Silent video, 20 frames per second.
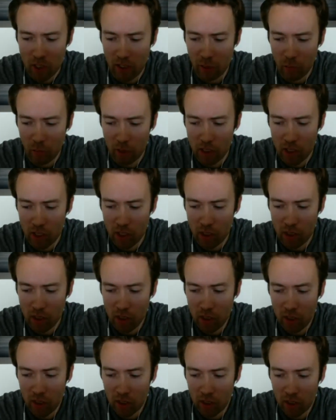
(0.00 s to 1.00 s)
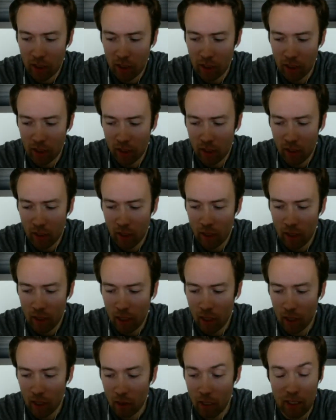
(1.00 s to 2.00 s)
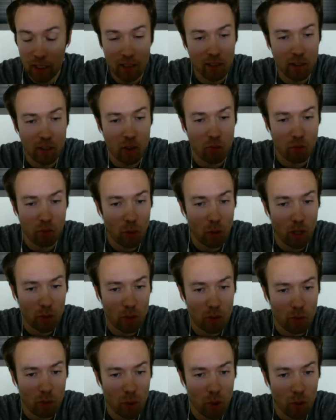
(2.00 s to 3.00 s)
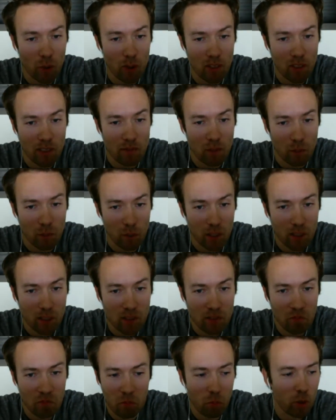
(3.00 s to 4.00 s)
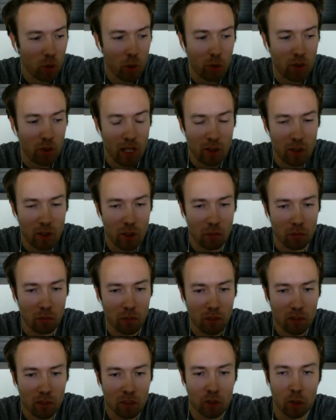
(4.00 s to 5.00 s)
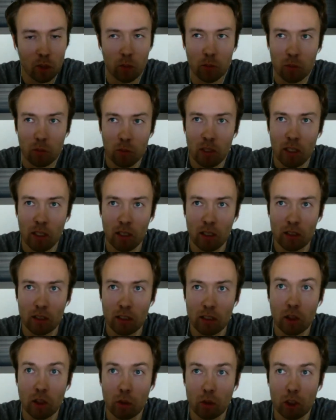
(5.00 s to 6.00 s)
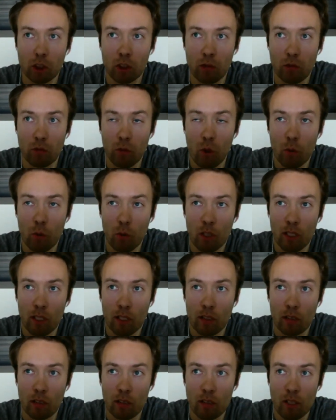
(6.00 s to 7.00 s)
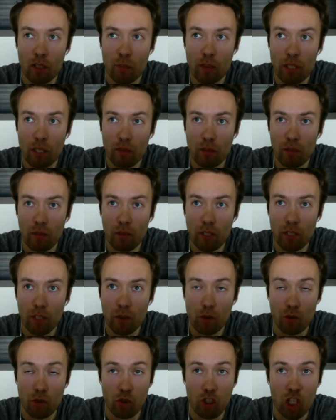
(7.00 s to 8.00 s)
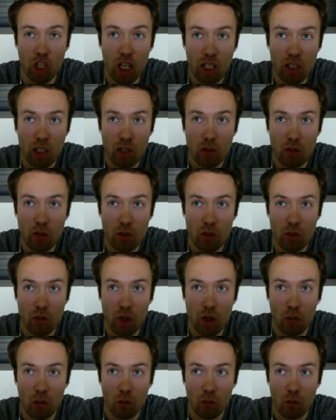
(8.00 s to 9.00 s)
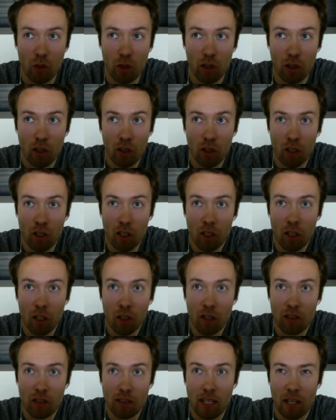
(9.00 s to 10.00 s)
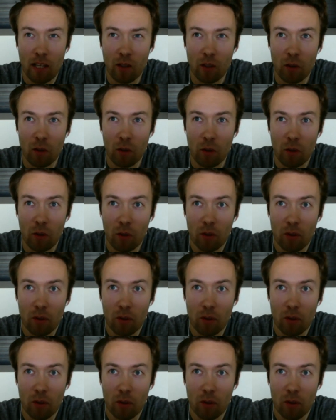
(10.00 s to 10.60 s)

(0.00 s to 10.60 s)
which is like, hey, let's just roll out some code and see if it breaks. We use that too. So this notion of rolling specific features or changes to your software that are